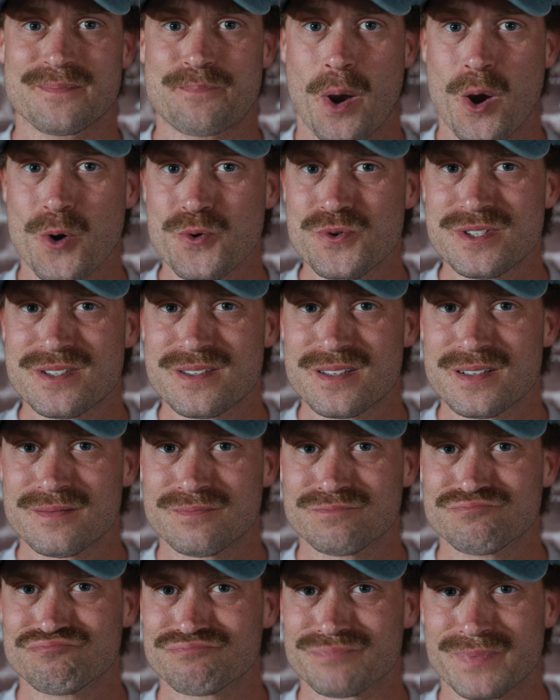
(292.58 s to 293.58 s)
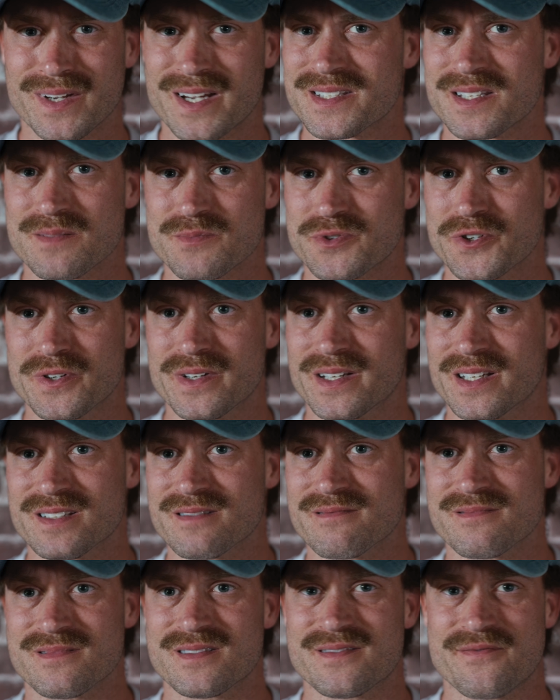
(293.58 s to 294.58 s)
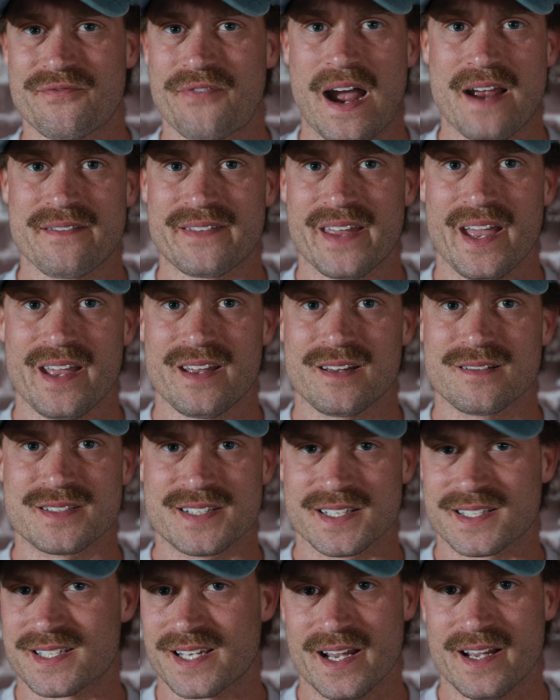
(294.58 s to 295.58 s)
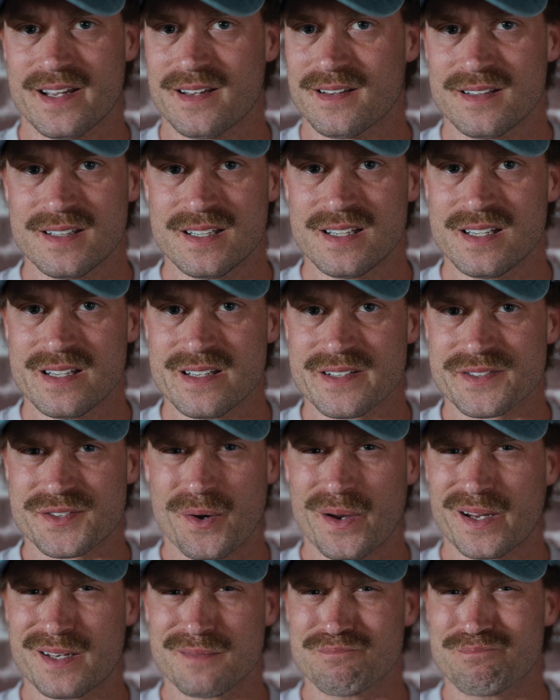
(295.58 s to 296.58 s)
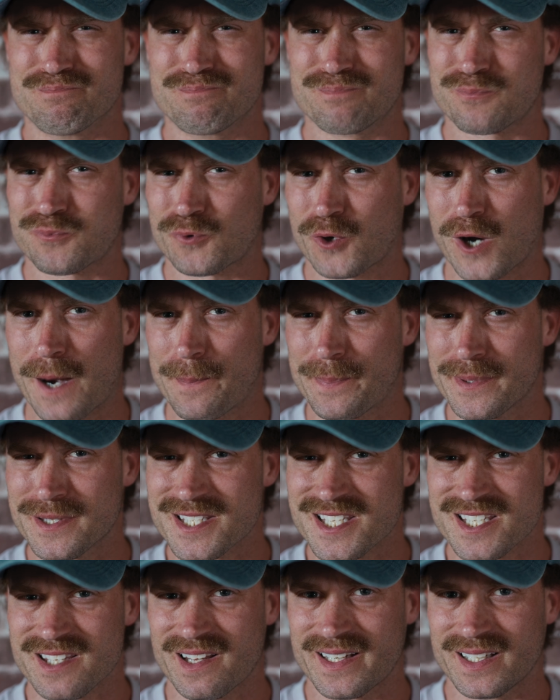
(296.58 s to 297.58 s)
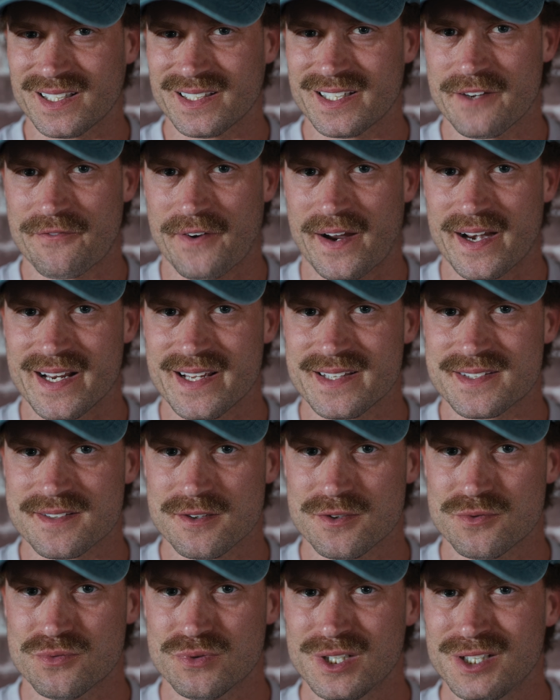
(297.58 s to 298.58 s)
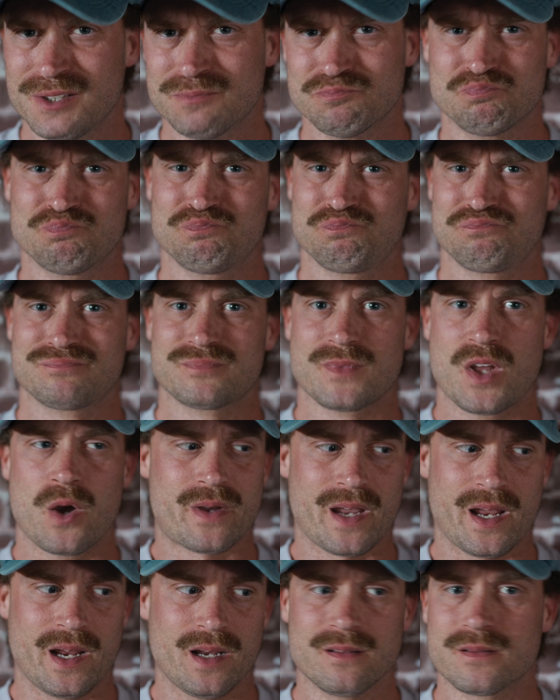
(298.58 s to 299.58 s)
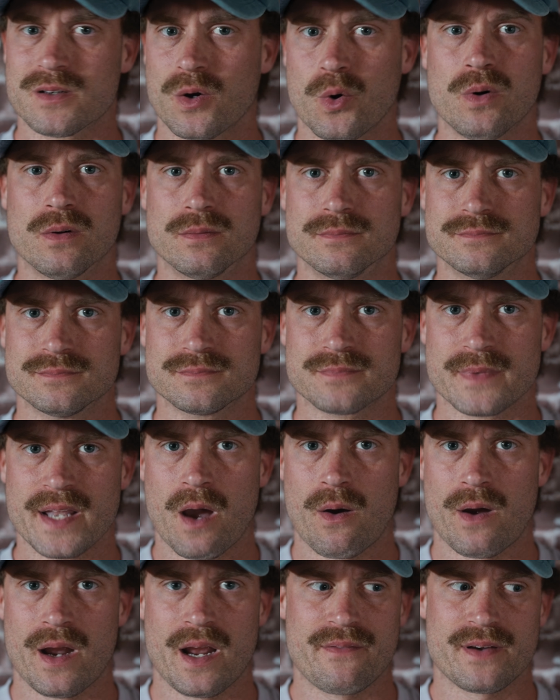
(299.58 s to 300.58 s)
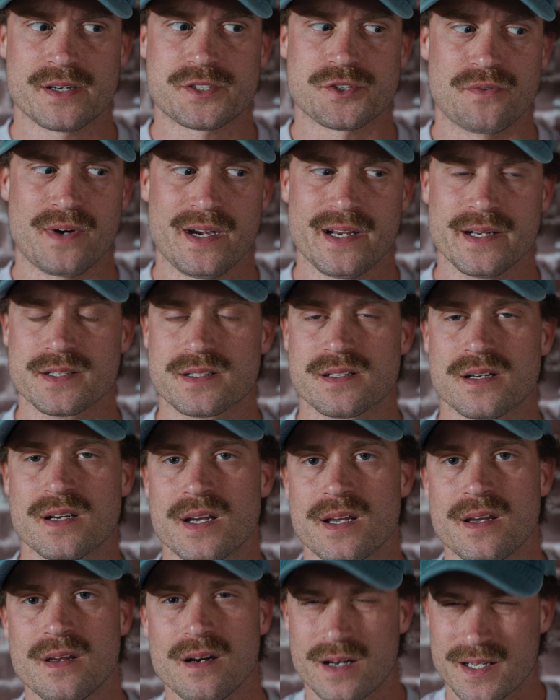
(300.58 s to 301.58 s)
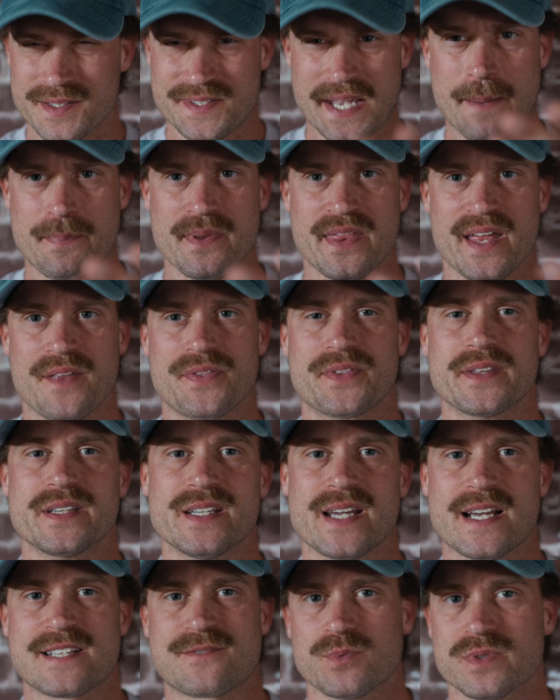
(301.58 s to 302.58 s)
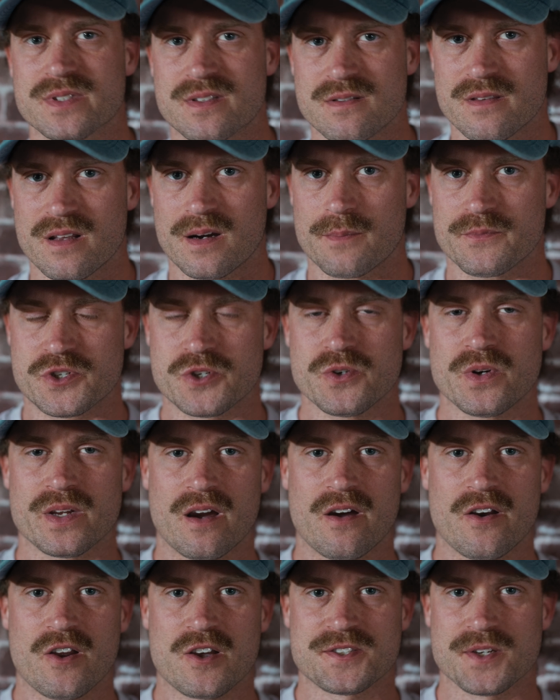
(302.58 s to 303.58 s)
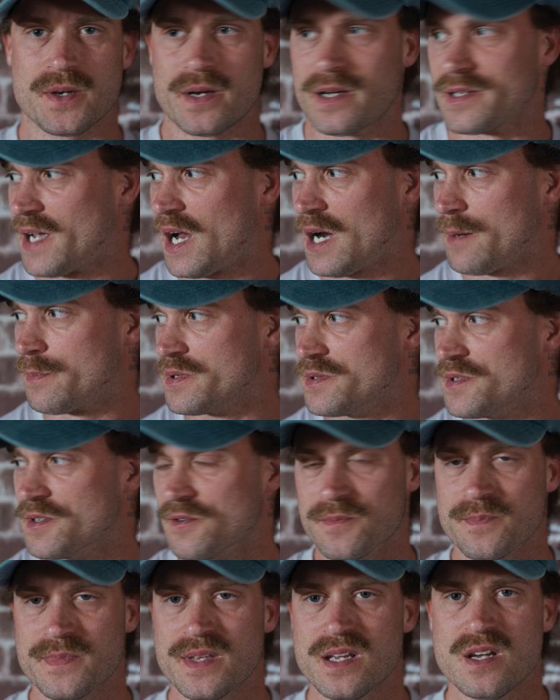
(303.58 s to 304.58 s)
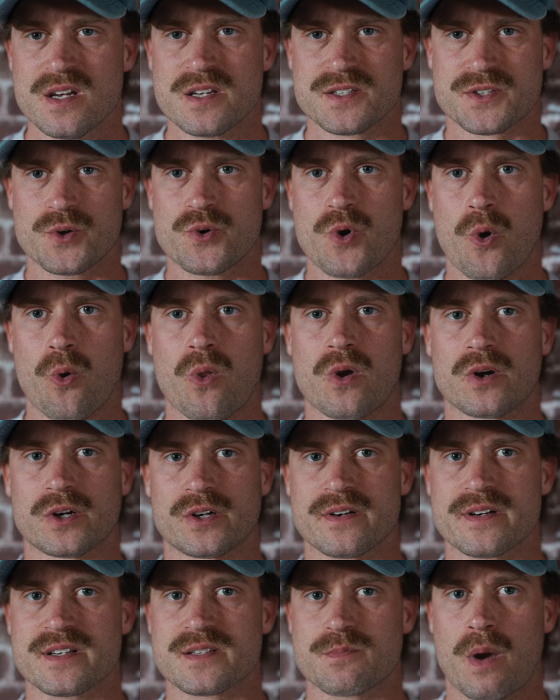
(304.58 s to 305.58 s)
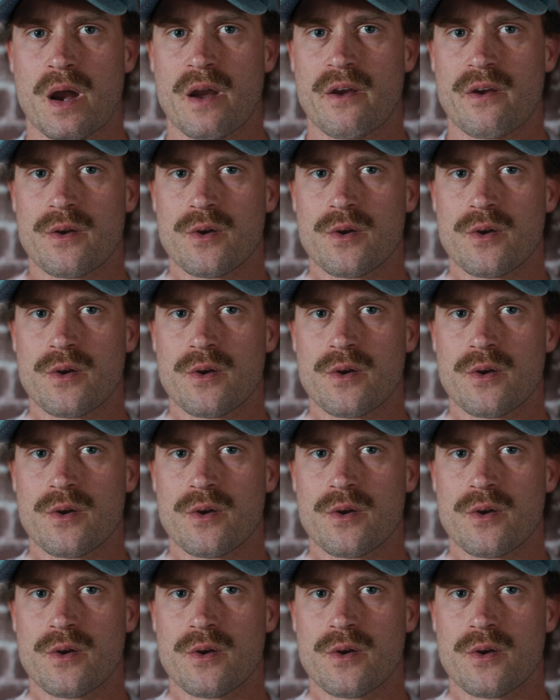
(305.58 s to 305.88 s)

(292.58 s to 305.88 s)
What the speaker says: post because I'm shooting in 5K, 6K. So I can crop in slightly if I need to. Okay, cool. Now I have extra range. On top of that, the S1 II that I'm shooting on also has hybrid zoom. So no longer is my